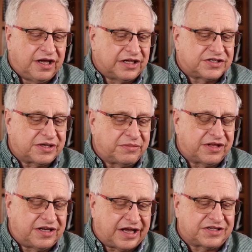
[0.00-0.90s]
and some of
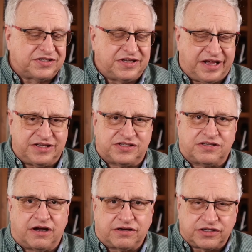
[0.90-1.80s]
the next dates
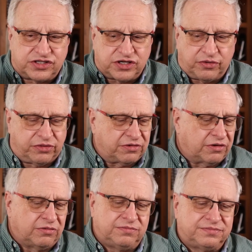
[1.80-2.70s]
start to show
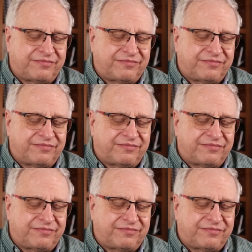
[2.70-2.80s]
through.